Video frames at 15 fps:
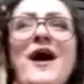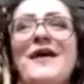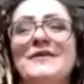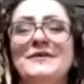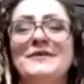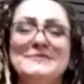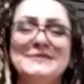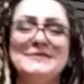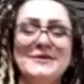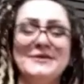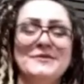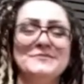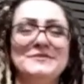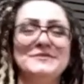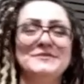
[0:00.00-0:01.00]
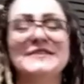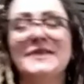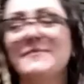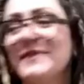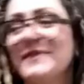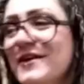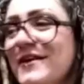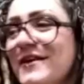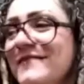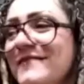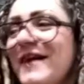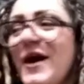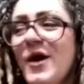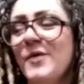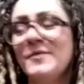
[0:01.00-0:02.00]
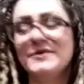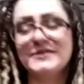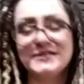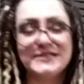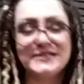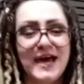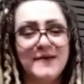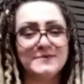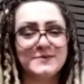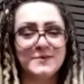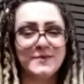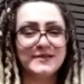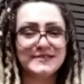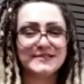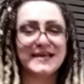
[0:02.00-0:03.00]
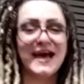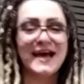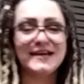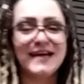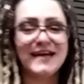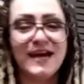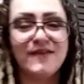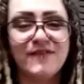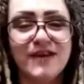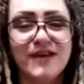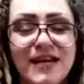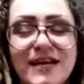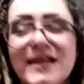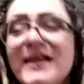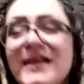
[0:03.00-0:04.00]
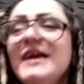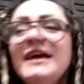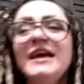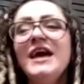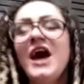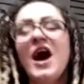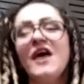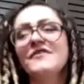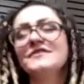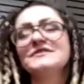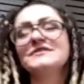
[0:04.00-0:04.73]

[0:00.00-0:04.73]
wrong, you two. She's done me good a whole bunch of times. We went skydiving and all